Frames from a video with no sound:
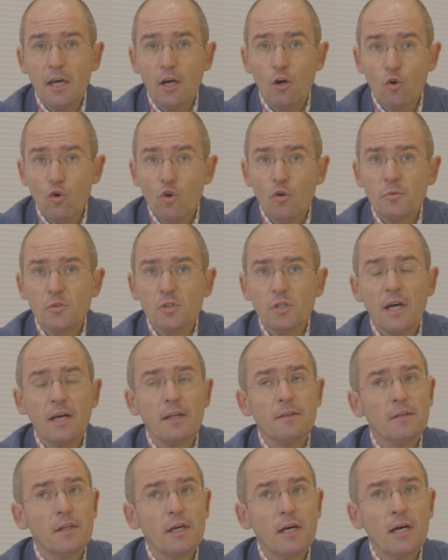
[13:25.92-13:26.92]
groups
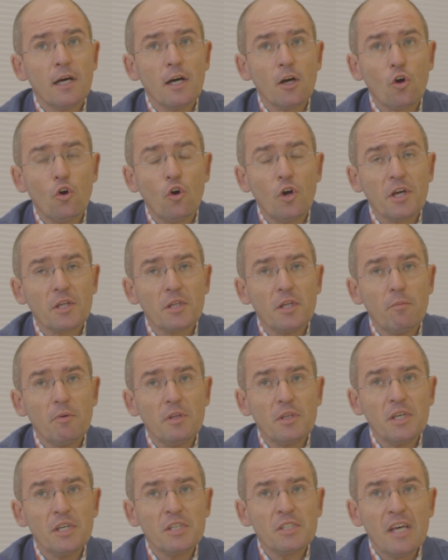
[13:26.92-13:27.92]
and
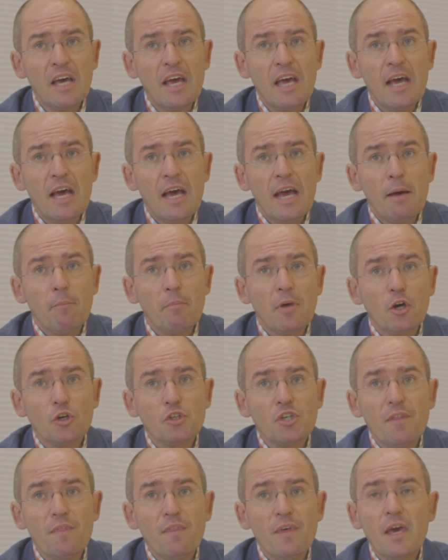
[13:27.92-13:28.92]
collectivities,
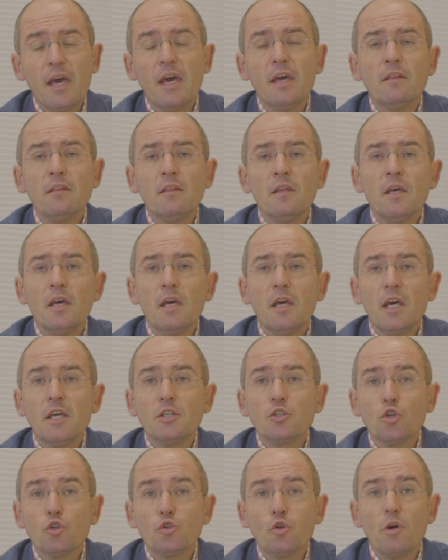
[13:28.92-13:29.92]
because in the end,
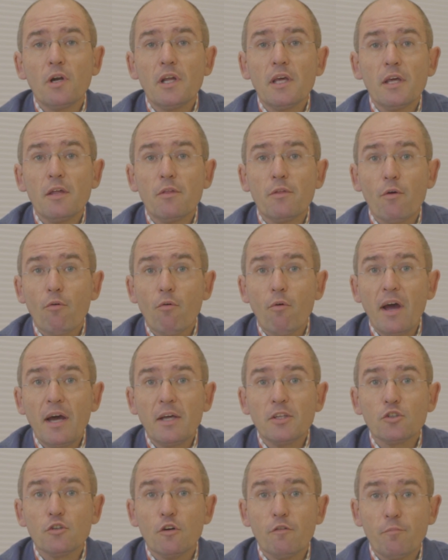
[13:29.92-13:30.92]
it's not only the
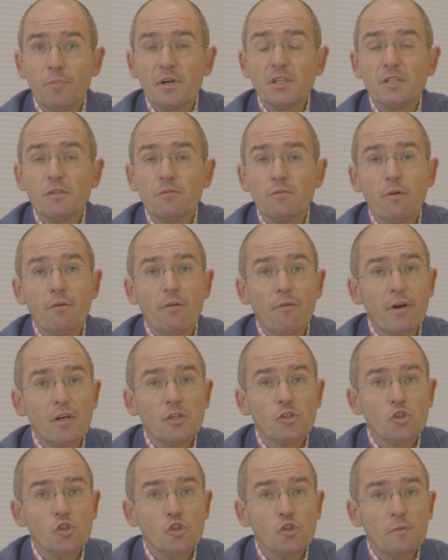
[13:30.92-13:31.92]
rights of present
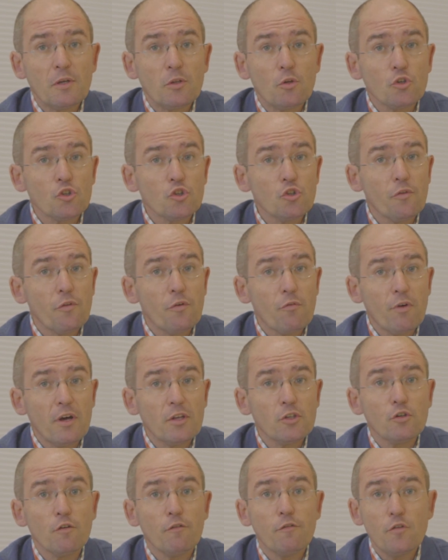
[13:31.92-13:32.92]
generations, but also the
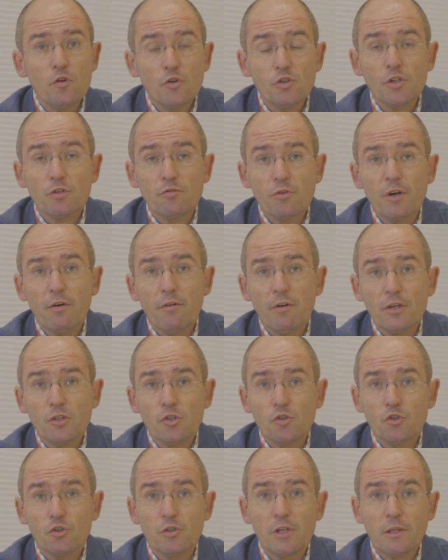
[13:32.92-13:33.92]
rights of future
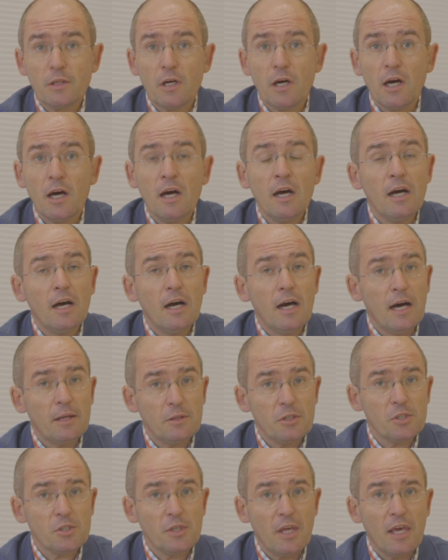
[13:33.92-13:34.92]
generations that are
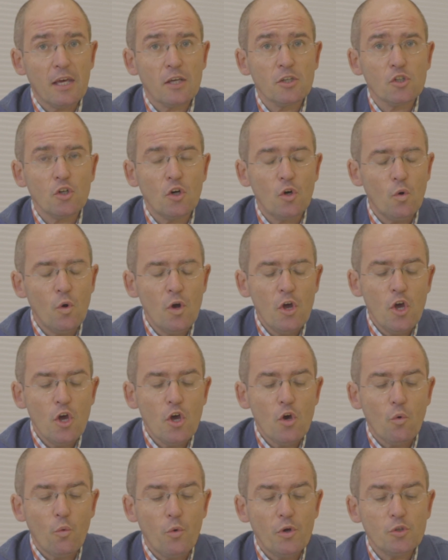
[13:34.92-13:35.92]
at stake. So
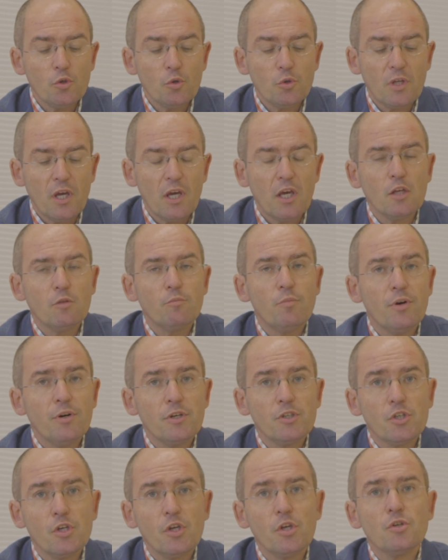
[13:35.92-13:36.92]
we should take it
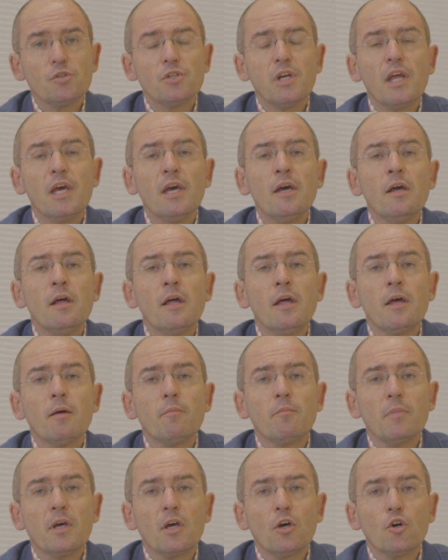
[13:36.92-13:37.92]
very seriously,
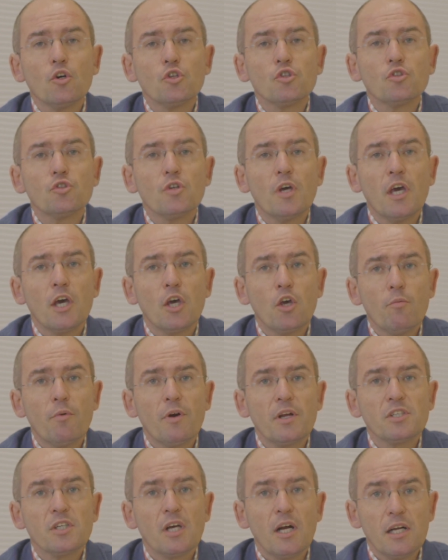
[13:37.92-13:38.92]
because a
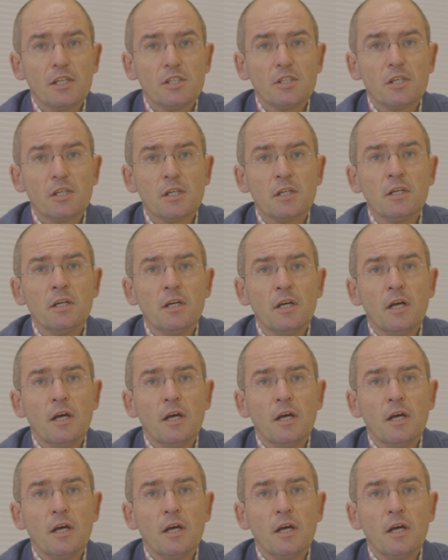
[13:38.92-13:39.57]
human rights culture